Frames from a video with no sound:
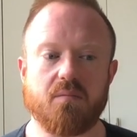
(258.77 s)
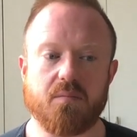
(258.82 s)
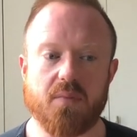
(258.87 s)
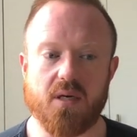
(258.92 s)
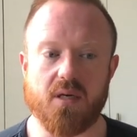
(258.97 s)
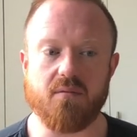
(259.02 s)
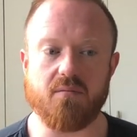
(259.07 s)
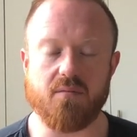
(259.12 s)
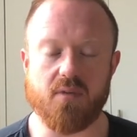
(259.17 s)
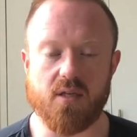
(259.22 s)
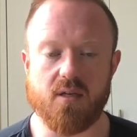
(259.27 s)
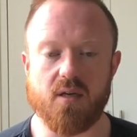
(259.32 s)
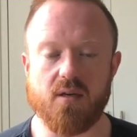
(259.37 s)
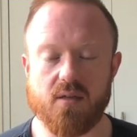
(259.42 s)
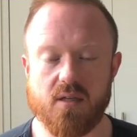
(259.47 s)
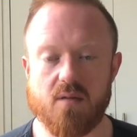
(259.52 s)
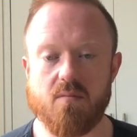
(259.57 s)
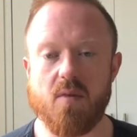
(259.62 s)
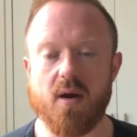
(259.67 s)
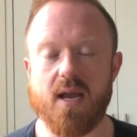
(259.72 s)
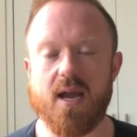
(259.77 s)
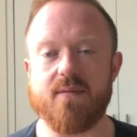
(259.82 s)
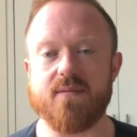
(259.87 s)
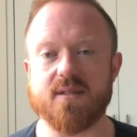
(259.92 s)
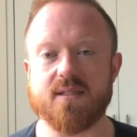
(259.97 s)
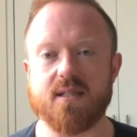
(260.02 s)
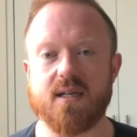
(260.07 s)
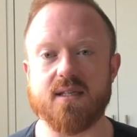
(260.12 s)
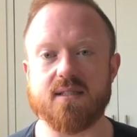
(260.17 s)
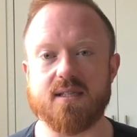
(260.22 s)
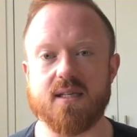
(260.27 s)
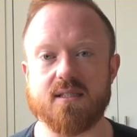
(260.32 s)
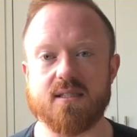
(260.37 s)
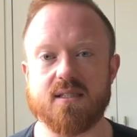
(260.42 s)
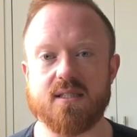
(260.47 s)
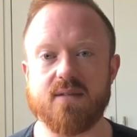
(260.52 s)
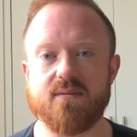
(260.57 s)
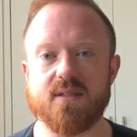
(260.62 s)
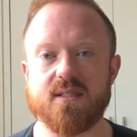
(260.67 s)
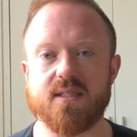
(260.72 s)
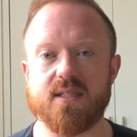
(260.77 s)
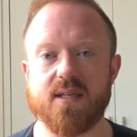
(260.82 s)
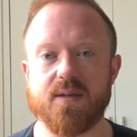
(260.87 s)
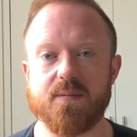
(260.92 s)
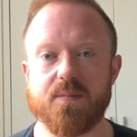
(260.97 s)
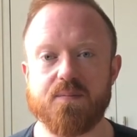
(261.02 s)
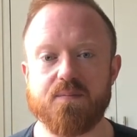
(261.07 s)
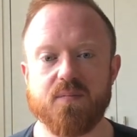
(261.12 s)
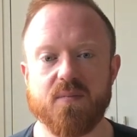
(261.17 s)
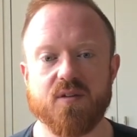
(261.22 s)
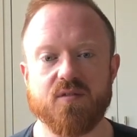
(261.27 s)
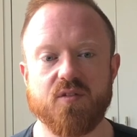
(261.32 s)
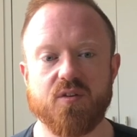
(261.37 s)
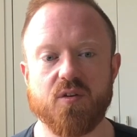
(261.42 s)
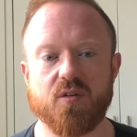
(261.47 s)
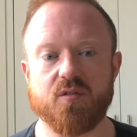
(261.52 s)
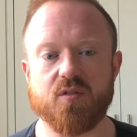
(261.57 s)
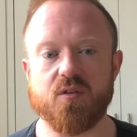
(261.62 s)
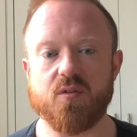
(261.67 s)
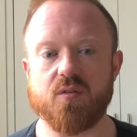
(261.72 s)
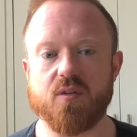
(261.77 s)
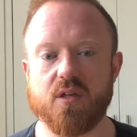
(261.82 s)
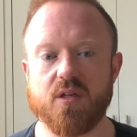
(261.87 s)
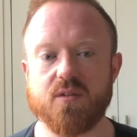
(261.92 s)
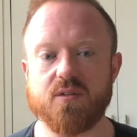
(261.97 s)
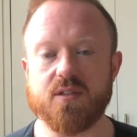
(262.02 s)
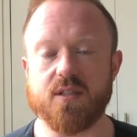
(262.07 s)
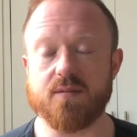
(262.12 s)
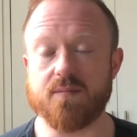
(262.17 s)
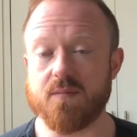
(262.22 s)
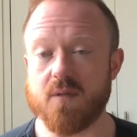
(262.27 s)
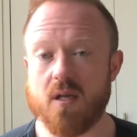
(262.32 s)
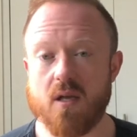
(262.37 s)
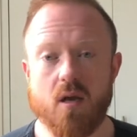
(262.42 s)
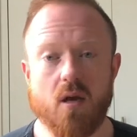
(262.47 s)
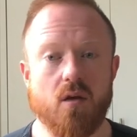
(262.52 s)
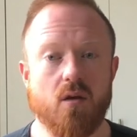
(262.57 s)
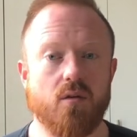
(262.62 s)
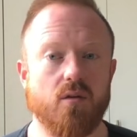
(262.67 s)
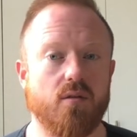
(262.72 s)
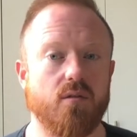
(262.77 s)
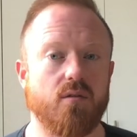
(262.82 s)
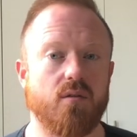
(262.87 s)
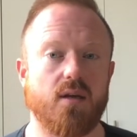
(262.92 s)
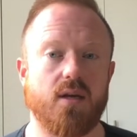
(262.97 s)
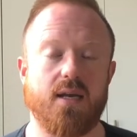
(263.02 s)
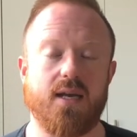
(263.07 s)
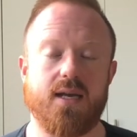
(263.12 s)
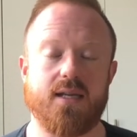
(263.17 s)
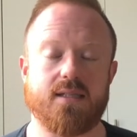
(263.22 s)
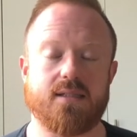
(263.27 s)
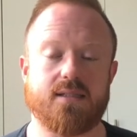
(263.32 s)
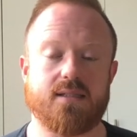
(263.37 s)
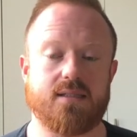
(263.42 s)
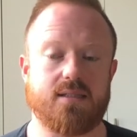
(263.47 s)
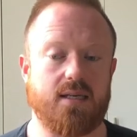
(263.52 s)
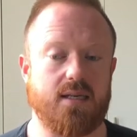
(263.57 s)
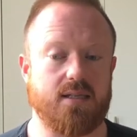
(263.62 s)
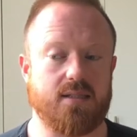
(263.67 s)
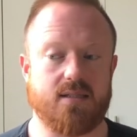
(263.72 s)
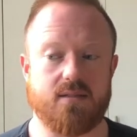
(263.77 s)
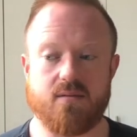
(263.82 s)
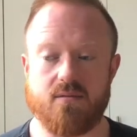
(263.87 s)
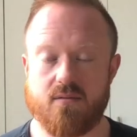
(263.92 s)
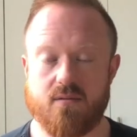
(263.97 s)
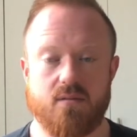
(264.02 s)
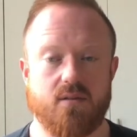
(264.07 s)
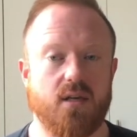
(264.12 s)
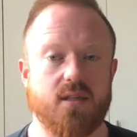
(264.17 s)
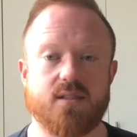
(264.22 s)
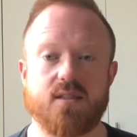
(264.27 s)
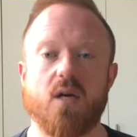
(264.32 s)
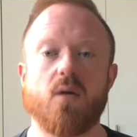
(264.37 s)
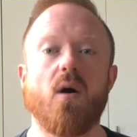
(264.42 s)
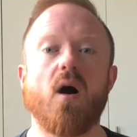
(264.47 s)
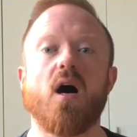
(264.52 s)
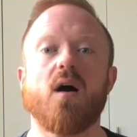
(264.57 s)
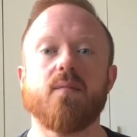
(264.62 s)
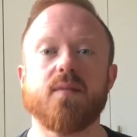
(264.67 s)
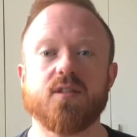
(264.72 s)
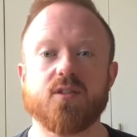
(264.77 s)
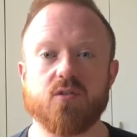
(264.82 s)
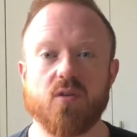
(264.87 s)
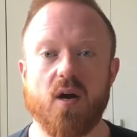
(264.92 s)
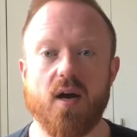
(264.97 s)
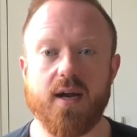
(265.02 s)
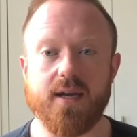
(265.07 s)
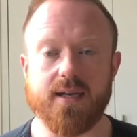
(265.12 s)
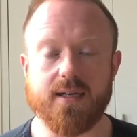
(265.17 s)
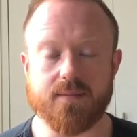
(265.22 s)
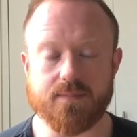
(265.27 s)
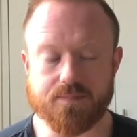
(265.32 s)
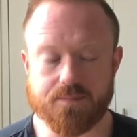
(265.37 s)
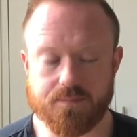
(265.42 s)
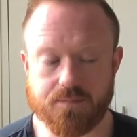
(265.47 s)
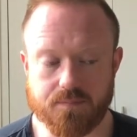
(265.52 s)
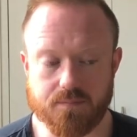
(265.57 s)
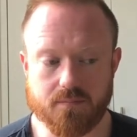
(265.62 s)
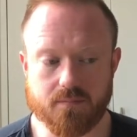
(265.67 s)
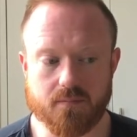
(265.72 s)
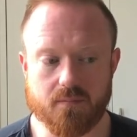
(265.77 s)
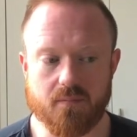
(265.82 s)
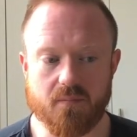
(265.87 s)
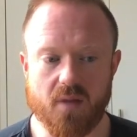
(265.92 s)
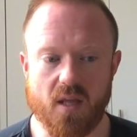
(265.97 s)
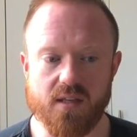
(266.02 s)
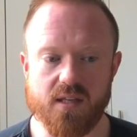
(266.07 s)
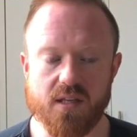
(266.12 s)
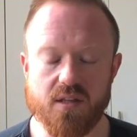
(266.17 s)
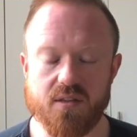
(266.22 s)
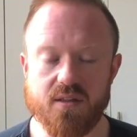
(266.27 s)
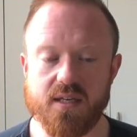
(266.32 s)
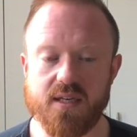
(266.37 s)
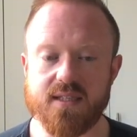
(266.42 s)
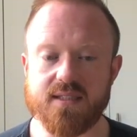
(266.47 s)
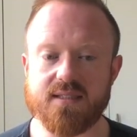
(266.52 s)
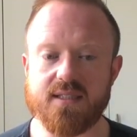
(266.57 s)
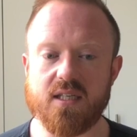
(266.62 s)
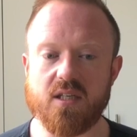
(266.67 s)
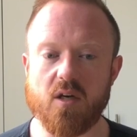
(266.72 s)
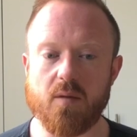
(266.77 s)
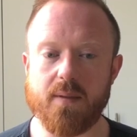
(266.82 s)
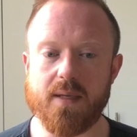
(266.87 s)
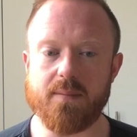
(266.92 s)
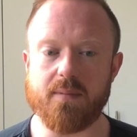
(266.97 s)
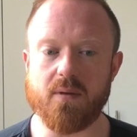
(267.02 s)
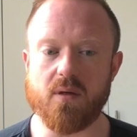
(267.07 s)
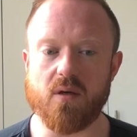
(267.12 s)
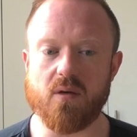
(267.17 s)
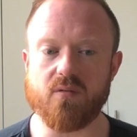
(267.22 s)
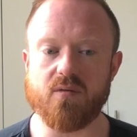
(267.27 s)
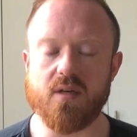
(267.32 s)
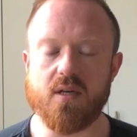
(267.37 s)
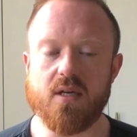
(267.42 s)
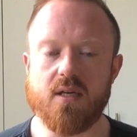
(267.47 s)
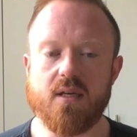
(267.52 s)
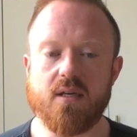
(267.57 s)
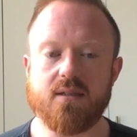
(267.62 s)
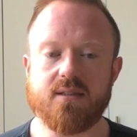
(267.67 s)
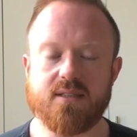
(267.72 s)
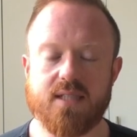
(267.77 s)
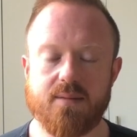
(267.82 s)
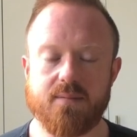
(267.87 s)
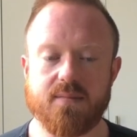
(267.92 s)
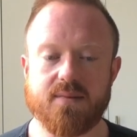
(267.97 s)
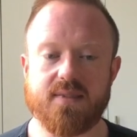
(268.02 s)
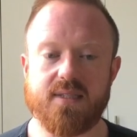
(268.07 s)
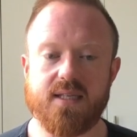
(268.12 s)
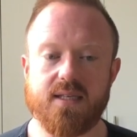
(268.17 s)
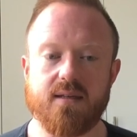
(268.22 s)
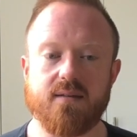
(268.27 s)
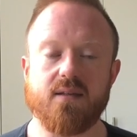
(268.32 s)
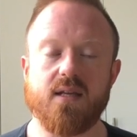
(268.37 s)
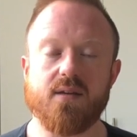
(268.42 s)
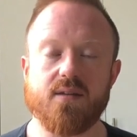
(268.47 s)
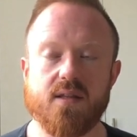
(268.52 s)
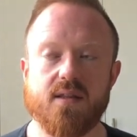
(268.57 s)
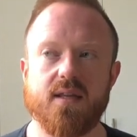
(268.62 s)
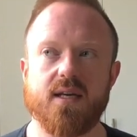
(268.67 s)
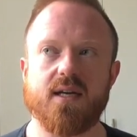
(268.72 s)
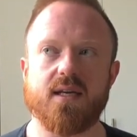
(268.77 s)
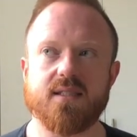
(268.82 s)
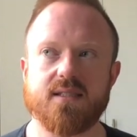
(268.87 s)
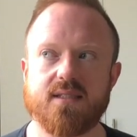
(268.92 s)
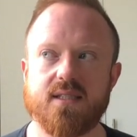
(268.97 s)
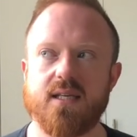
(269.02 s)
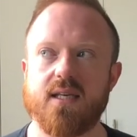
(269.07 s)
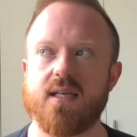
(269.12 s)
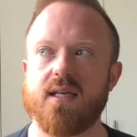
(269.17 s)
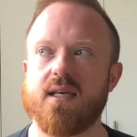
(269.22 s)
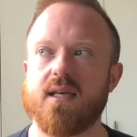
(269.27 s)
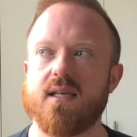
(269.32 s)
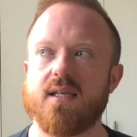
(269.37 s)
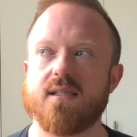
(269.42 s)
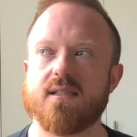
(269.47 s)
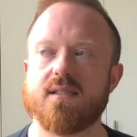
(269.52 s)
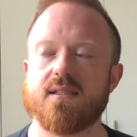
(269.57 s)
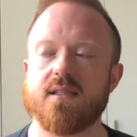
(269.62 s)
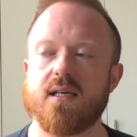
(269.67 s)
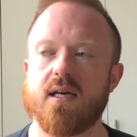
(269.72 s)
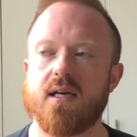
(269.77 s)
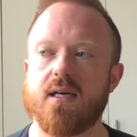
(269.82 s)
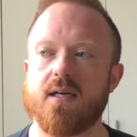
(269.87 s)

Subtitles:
but you might have a slight sensitivity to gluten. There's no harm in trying it. The other thing I see a lot of people is